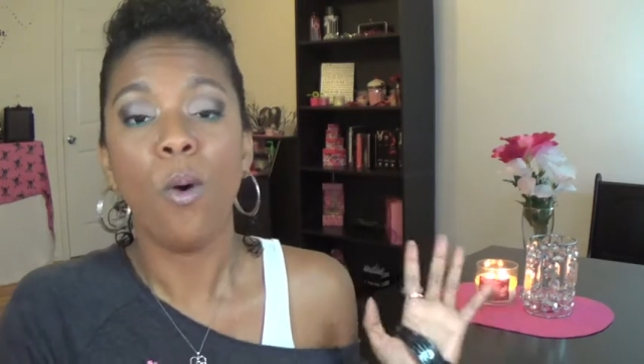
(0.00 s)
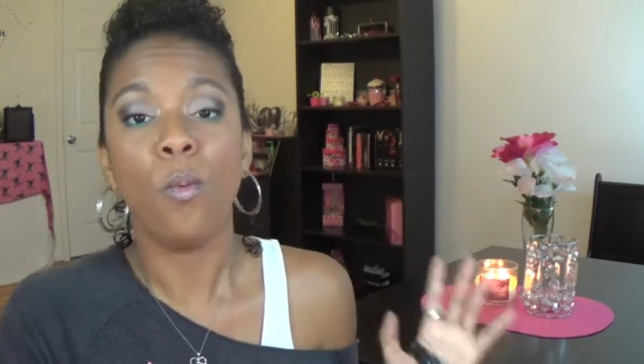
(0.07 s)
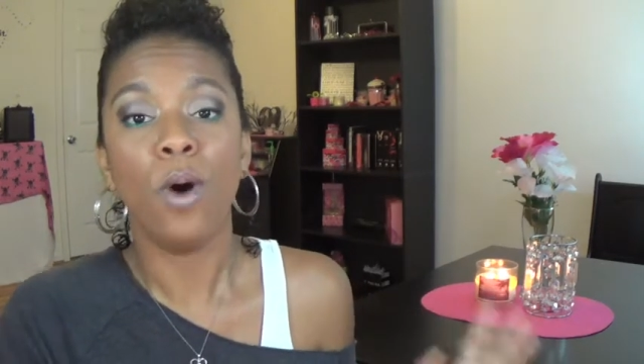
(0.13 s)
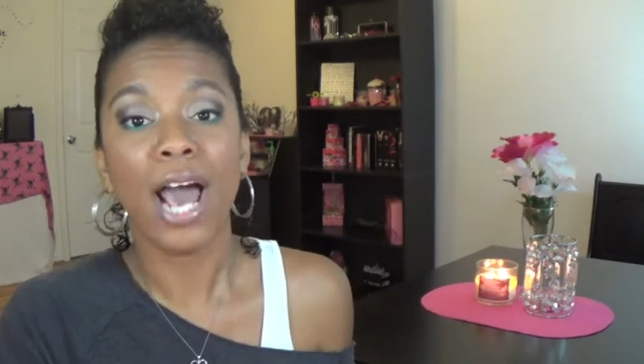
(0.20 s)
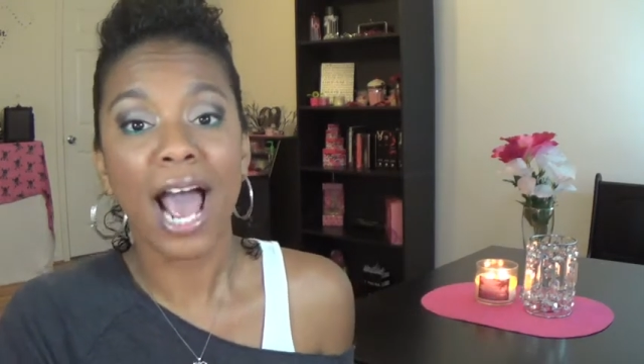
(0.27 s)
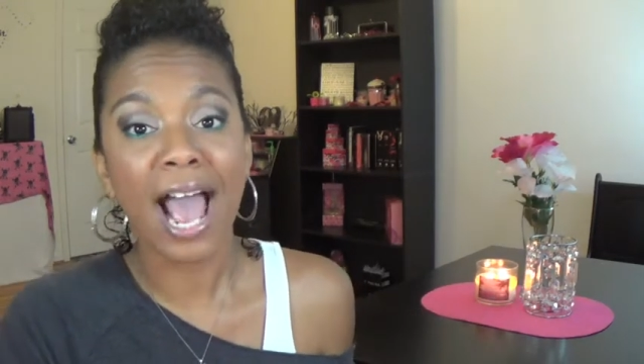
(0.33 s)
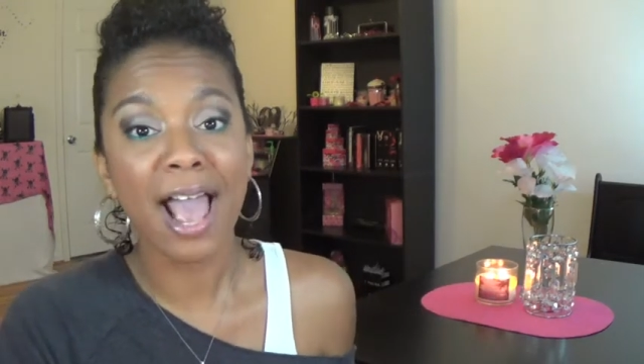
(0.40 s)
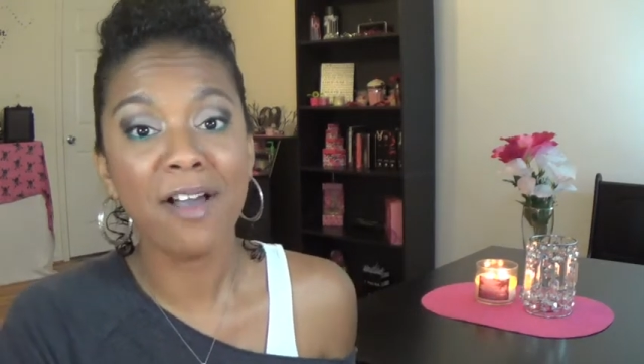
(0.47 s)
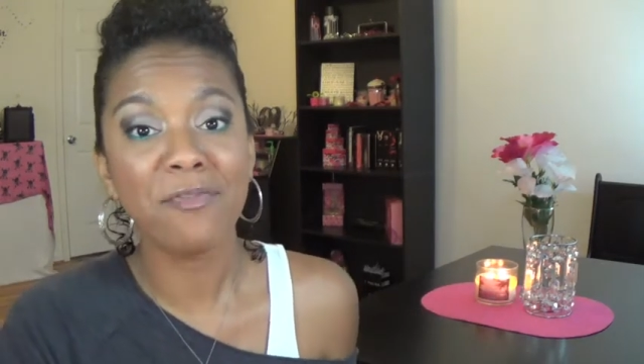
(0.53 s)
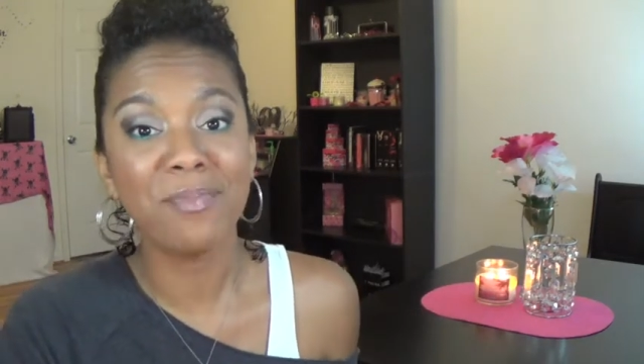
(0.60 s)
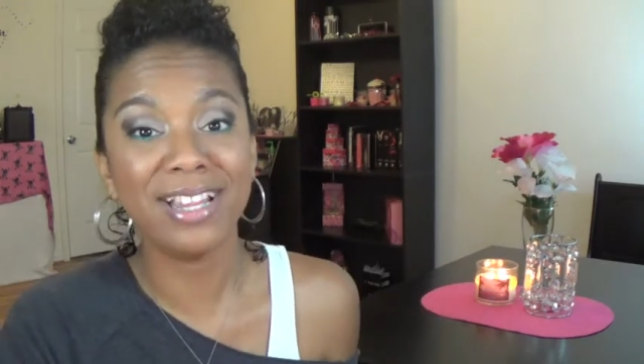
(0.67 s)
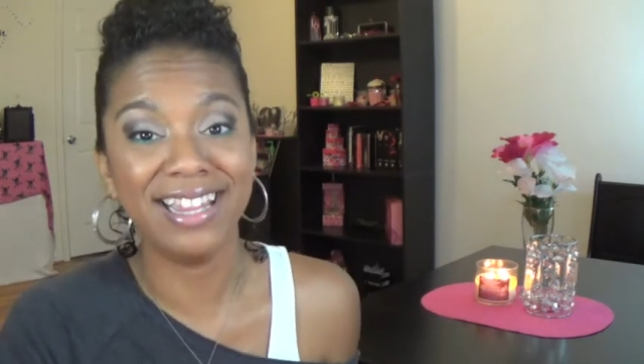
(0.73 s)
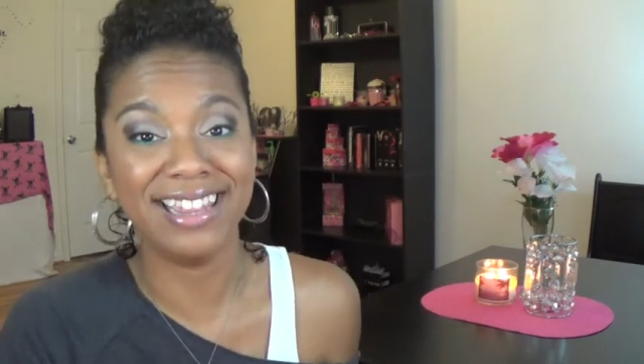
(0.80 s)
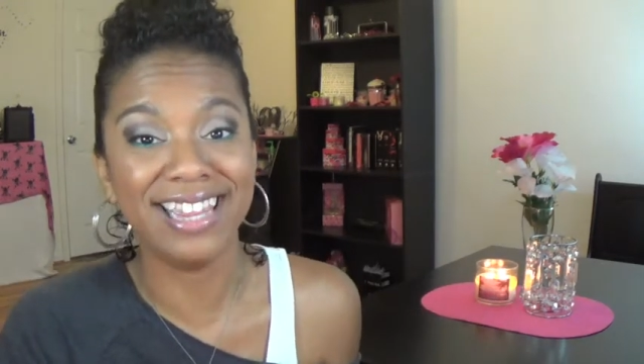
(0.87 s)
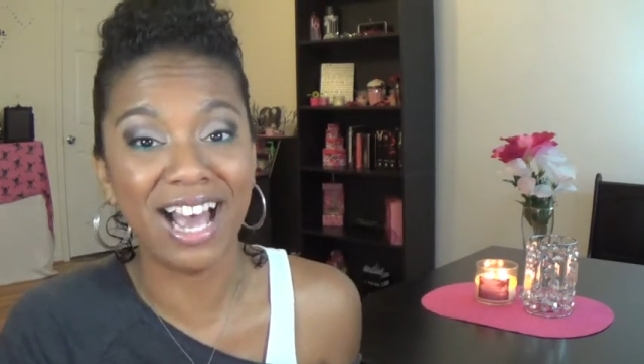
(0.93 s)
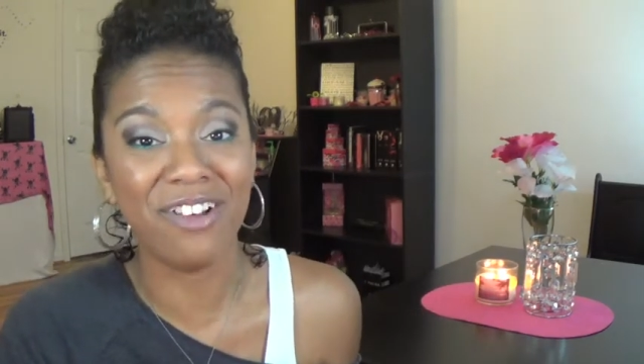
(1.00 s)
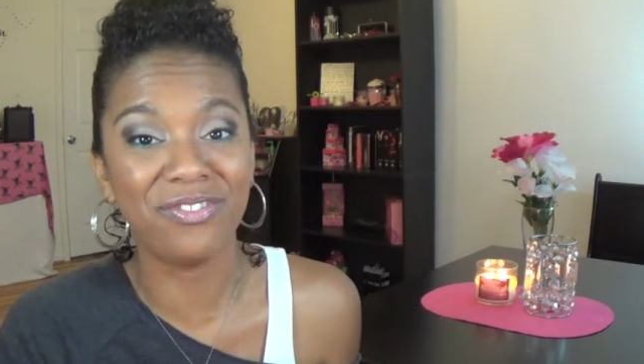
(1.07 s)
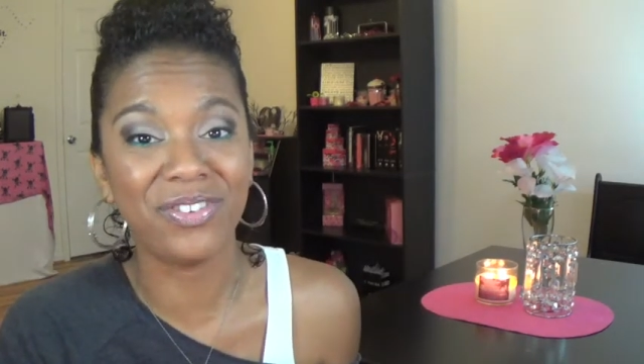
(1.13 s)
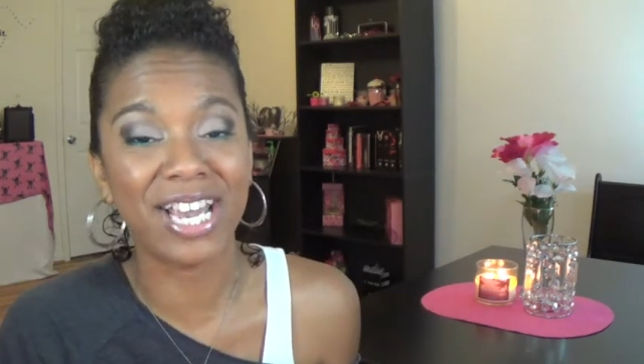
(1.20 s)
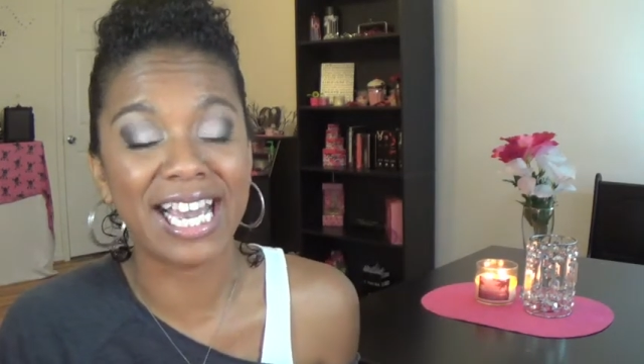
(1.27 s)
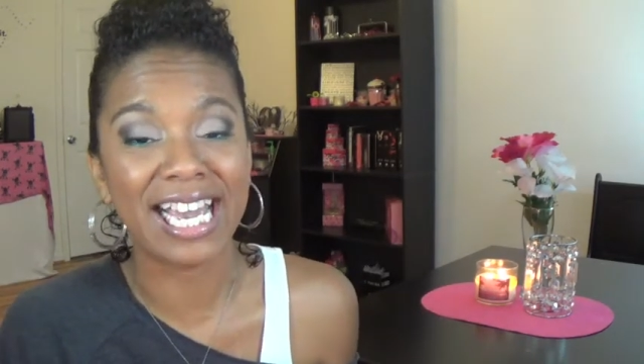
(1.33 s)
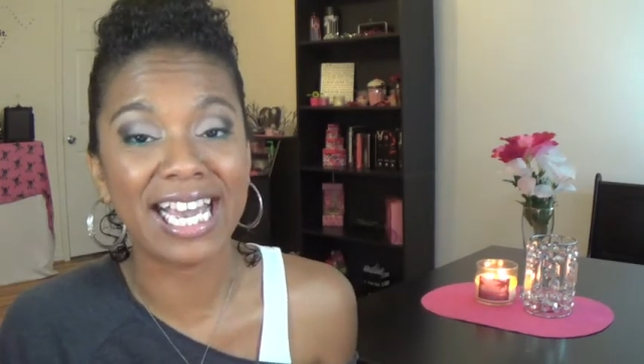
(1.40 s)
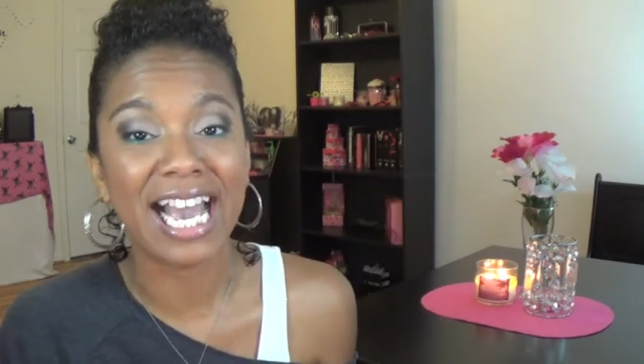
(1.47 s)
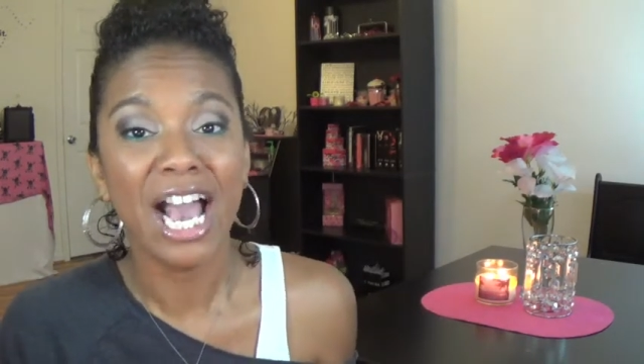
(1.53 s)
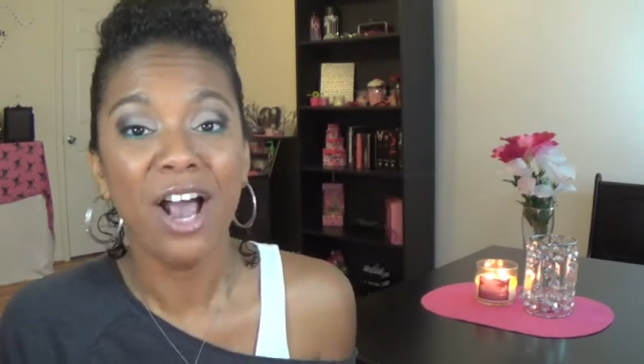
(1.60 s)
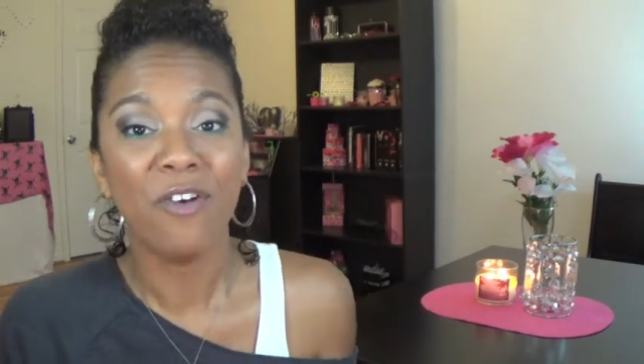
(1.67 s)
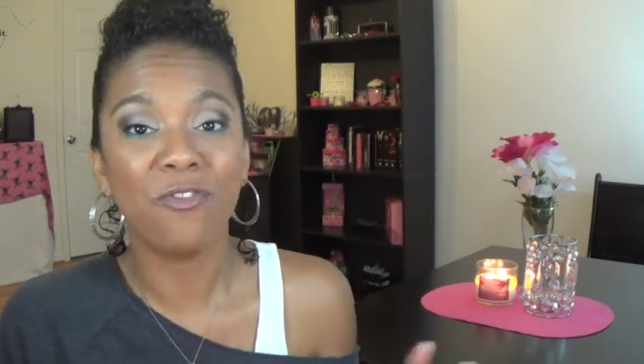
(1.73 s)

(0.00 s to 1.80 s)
what I have been loving